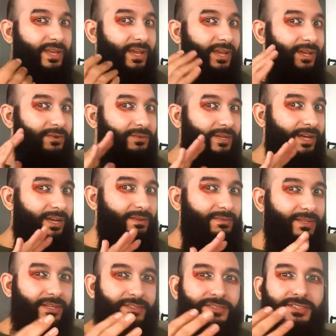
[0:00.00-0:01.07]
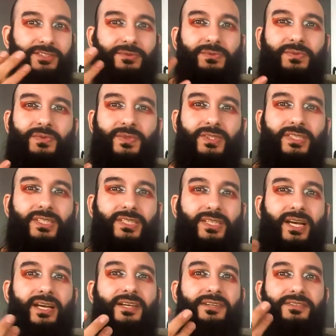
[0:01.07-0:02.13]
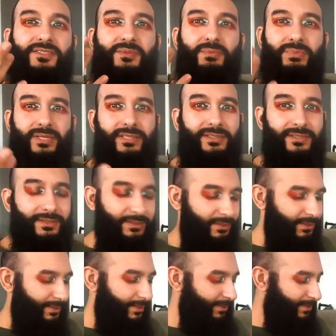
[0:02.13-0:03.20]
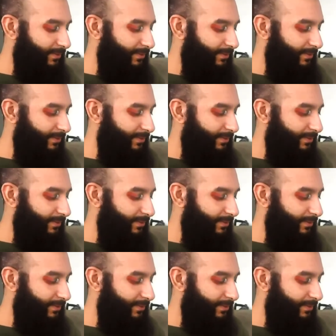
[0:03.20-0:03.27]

and we'll have just a really nice blended look.